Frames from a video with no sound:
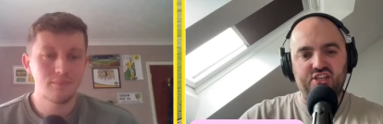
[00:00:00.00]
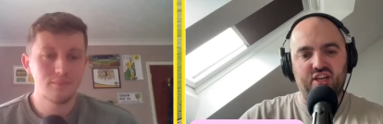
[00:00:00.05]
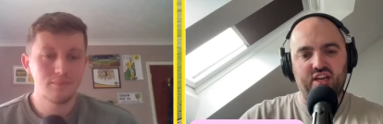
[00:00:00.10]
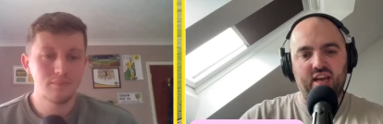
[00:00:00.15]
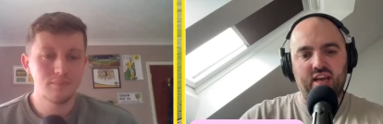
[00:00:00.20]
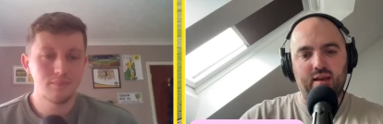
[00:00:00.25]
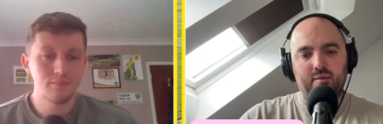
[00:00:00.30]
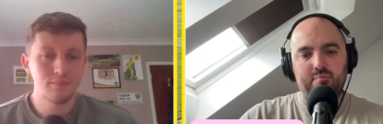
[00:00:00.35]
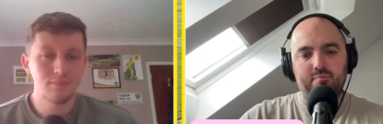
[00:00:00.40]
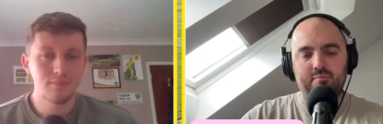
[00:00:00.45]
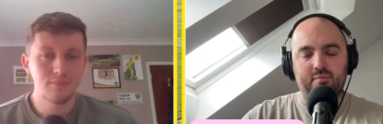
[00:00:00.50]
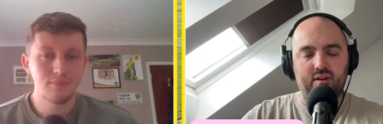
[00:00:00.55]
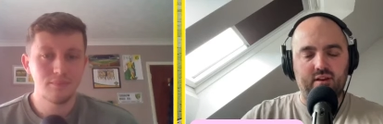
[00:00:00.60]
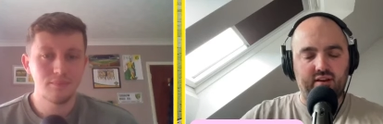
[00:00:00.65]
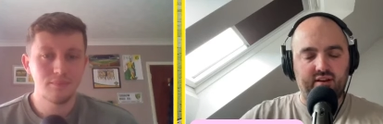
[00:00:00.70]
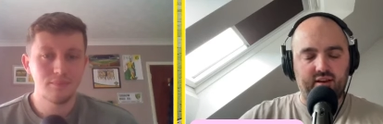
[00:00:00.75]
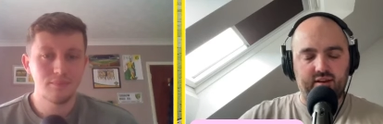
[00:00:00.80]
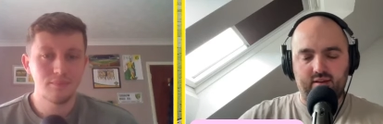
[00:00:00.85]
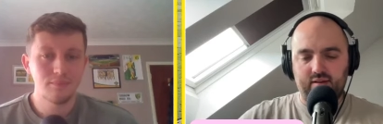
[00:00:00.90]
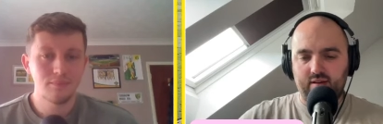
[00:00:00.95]
Speaker 1: a game.
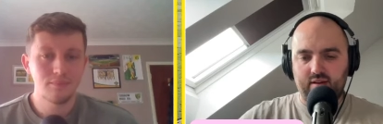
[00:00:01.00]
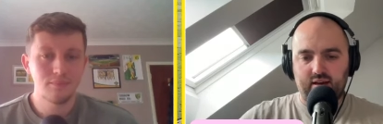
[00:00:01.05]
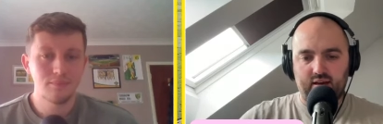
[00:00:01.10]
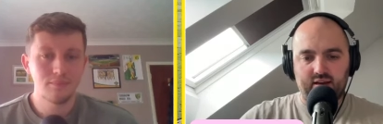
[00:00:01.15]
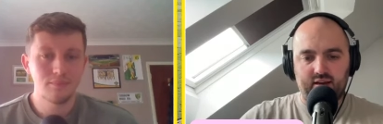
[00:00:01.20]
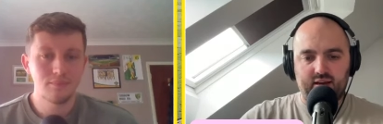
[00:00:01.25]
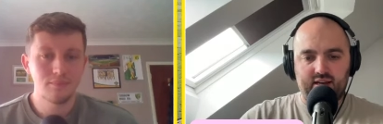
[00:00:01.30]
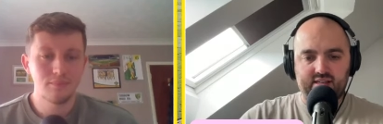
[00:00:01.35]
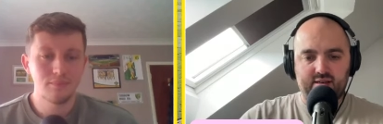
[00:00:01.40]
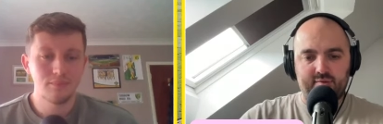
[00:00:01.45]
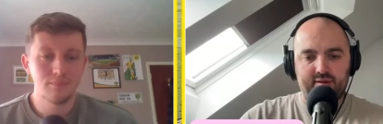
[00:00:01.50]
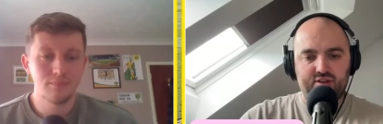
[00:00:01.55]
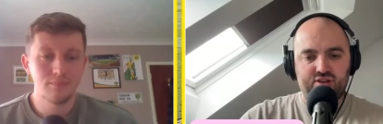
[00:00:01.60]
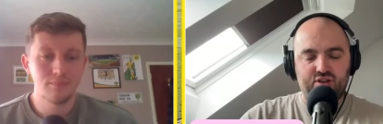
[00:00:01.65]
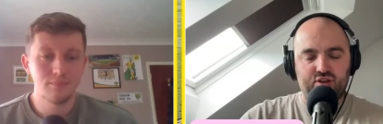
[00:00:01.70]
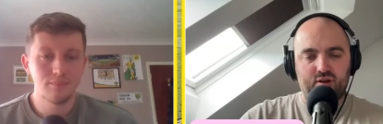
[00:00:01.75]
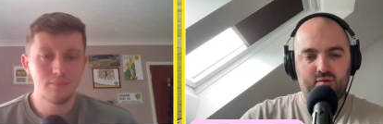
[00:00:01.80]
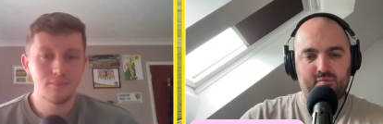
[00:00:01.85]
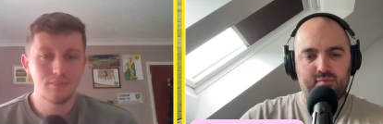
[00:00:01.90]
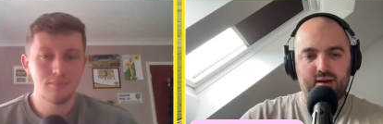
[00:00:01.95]
Yeah, as I
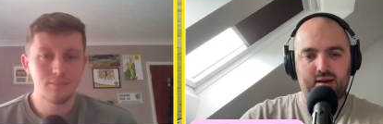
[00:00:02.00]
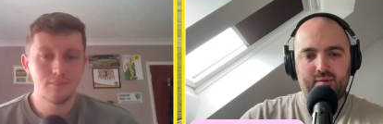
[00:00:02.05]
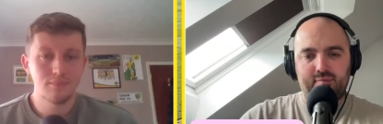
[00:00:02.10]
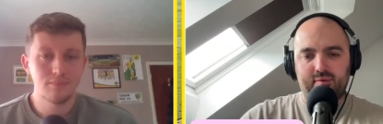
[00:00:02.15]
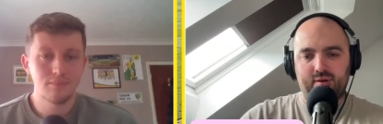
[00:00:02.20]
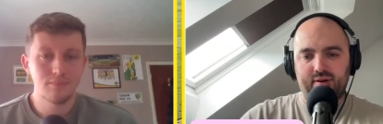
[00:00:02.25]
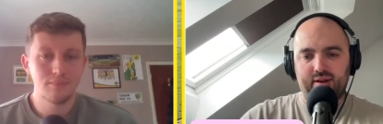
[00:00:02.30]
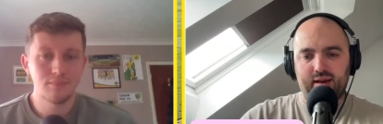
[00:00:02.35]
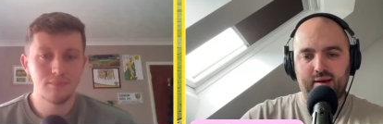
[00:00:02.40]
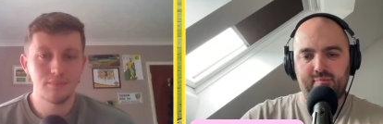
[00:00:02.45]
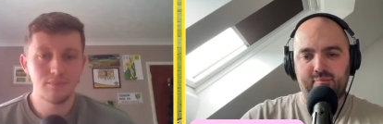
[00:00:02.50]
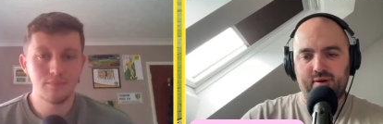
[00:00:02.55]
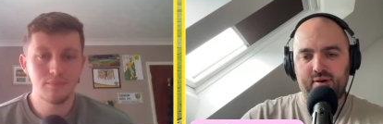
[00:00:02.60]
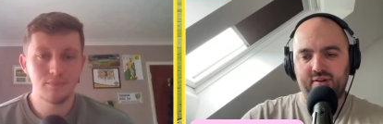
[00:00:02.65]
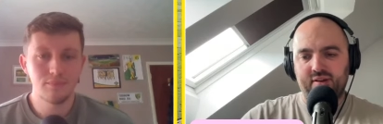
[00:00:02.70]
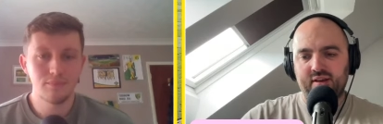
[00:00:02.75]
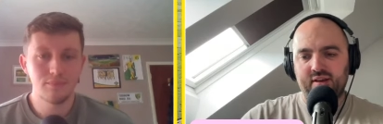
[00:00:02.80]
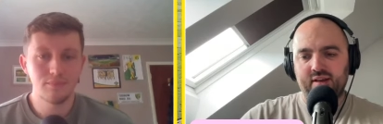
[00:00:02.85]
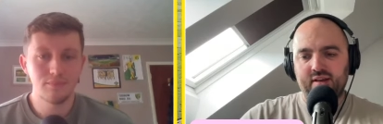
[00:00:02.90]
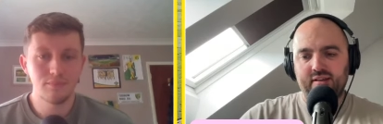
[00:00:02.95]
mentioned on our pod
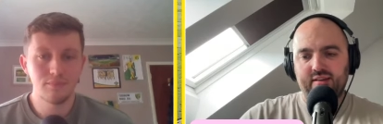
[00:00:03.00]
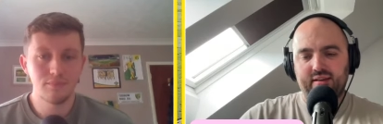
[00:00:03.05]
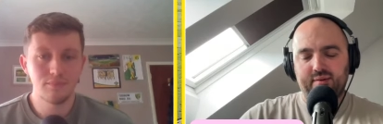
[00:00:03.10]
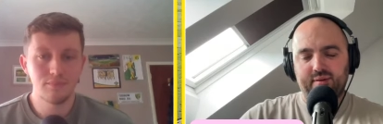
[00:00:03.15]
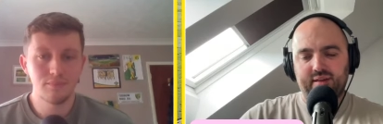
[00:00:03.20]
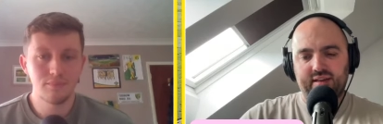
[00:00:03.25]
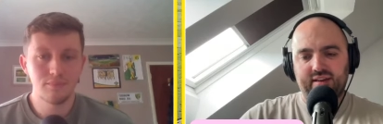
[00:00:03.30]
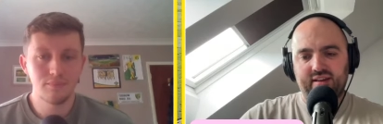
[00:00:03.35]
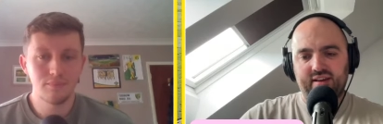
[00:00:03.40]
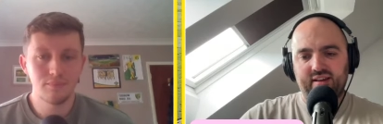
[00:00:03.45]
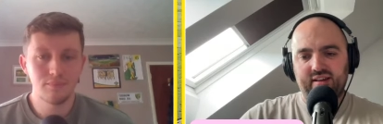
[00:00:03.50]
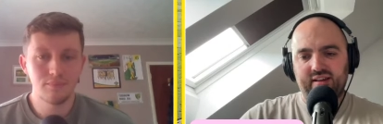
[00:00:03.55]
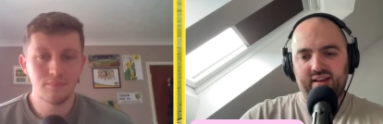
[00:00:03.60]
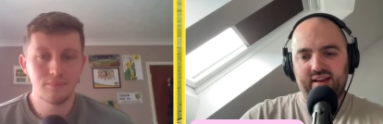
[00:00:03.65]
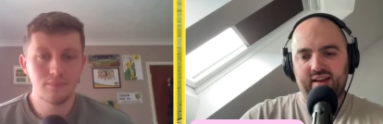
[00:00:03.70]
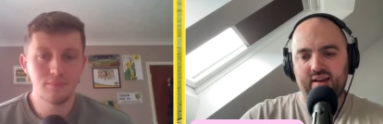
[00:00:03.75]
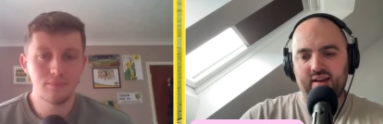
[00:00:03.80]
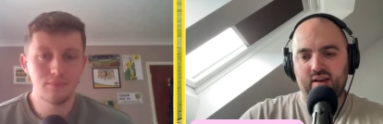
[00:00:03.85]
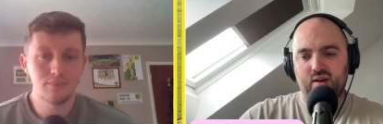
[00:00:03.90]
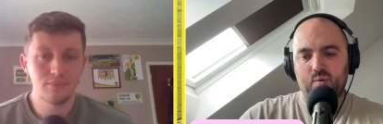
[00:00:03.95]
that we did
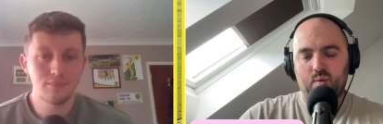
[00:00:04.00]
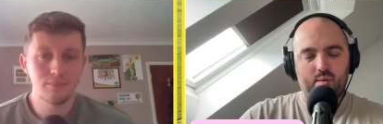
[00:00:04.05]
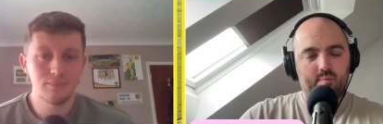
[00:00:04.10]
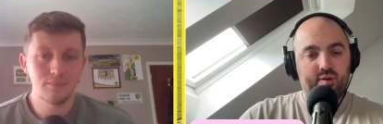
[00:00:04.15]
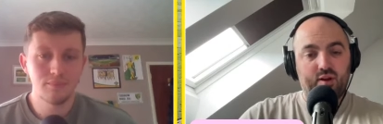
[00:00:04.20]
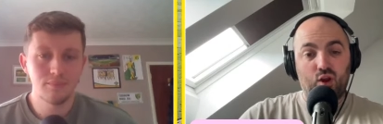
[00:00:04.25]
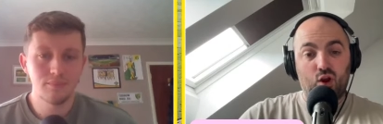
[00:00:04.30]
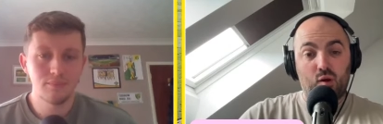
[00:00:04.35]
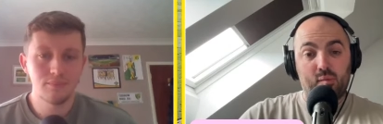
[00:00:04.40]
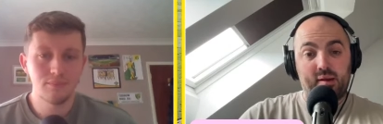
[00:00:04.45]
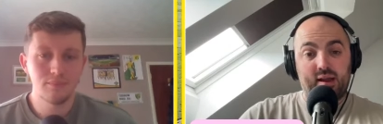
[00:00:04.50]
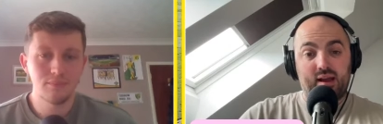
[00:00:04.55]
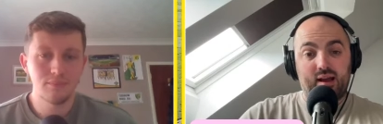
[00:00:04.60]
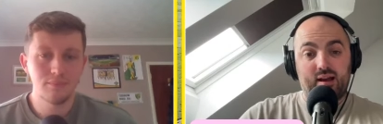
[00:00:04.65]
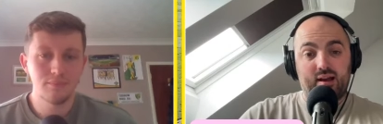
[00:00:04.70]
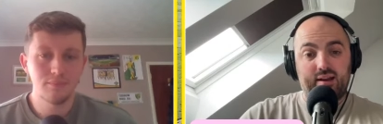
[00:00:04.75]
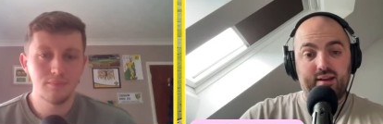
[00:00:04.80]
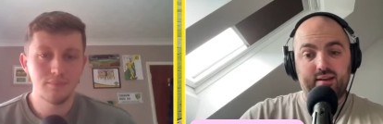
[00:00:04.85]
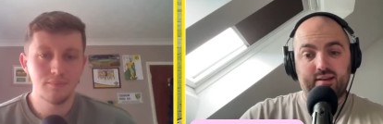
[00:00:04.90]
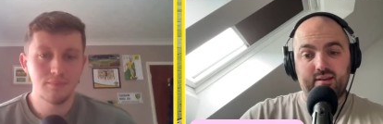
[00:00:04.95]
earlier, when we go
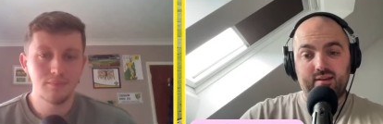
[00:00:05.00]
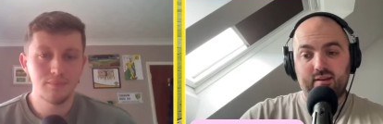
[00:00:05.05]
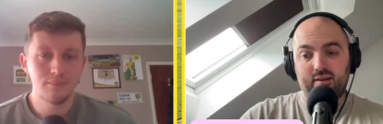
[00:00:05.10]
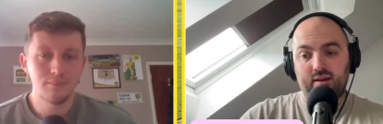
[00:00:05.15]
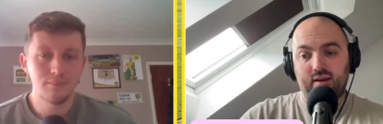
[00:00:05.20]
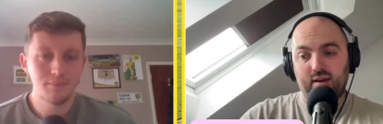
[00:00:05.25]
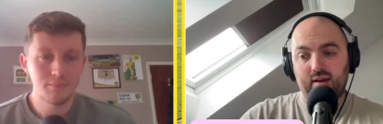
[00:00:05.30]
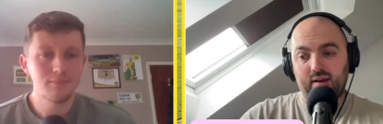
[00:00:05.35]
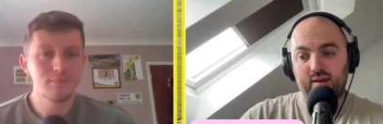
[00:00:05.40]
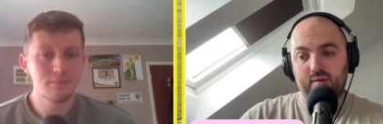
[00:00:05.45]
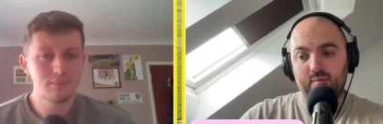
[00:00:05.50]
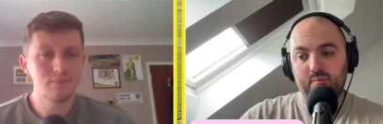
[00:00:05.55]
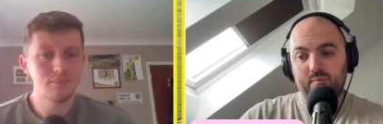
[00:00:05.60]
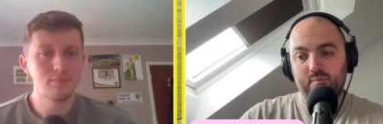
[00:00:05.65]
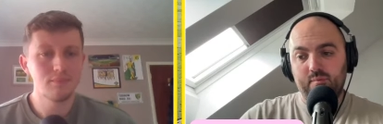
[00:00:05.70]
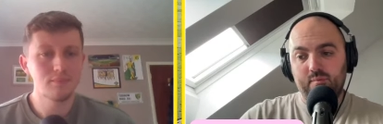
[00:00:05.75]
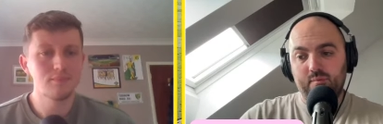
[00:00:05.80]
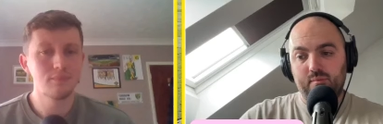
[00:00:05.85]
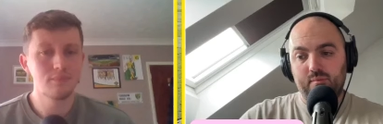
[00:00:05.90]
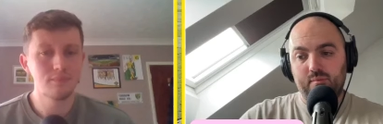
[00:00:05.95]
behind,
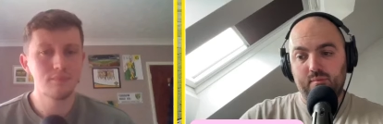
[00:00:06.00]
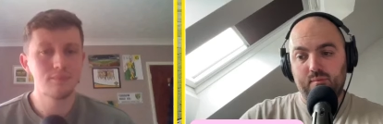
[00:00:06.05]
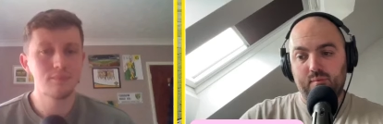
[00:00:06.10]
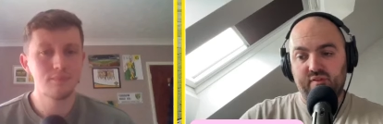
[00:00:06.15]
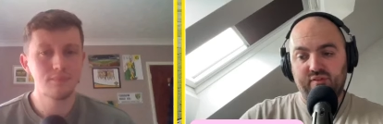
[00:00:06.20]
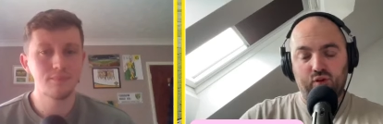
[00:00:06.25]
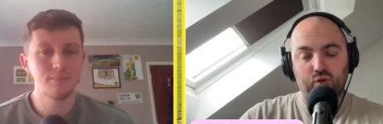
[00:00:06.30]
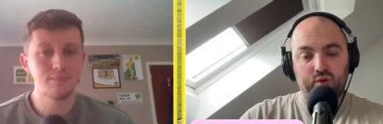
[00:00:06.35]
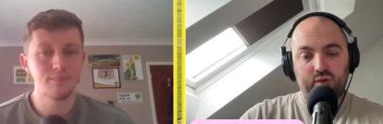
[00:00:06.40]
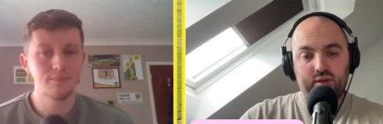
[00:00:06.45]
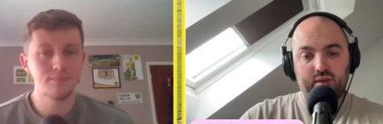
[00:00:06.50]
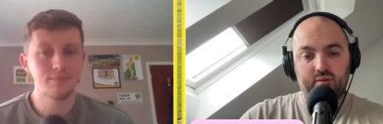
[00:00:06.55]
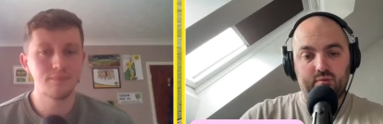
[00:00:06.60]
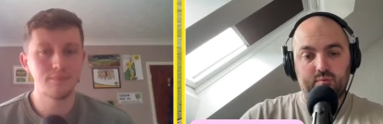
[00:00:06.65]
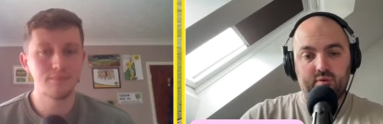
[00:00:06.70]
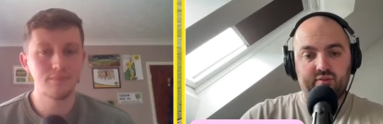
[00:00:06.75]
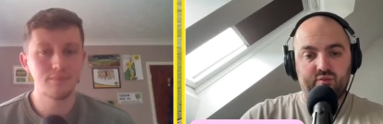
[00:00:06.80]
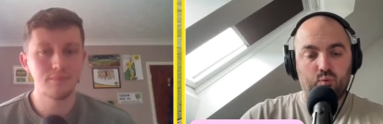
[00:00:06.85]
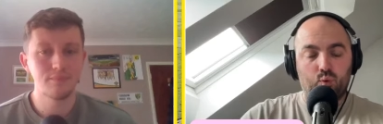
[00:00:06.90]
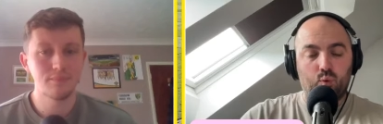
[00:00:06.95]
we've won
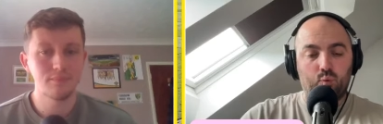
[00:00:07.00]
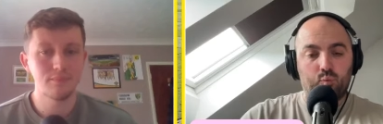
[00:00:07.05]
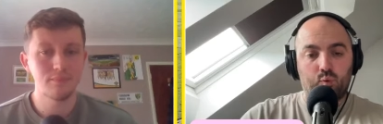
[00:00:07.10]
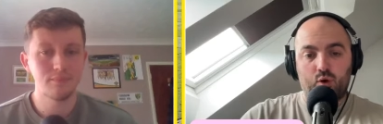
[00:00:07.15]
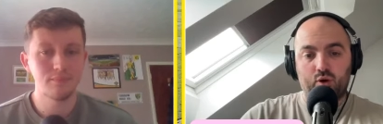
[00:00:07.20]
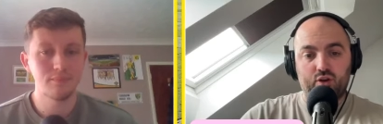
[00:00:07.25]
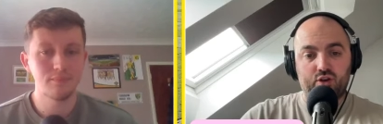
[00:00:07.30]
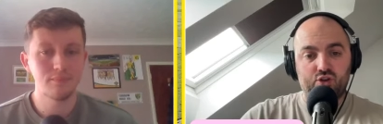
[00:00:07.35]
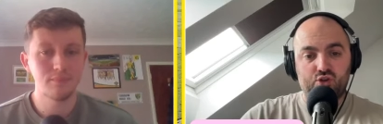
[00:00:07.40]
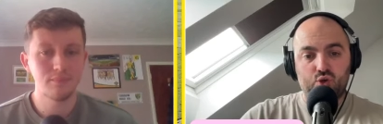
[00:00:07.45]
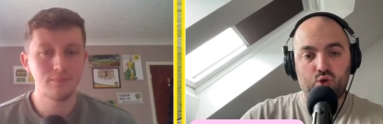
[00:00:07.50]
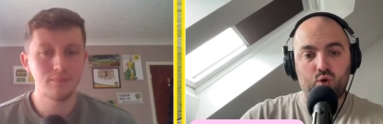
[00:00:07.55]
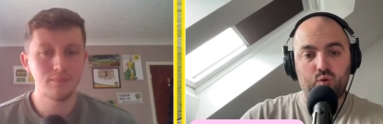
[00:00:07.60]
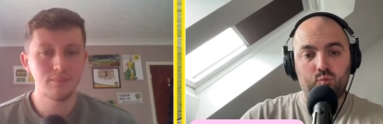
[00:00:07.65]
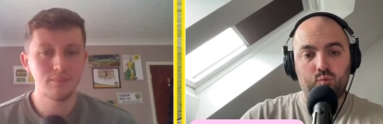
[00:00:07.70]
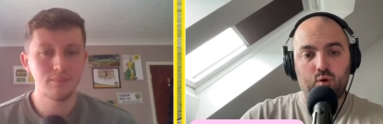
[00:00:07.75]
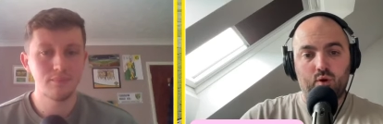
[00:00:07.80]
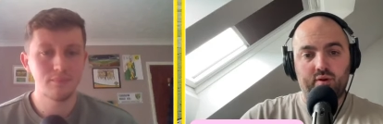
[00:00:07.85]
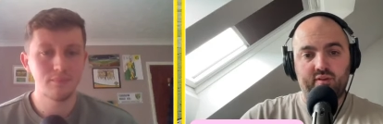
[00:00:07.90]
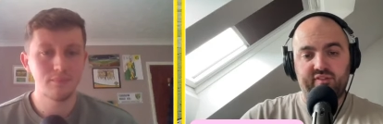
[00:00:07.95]
one and drawn one.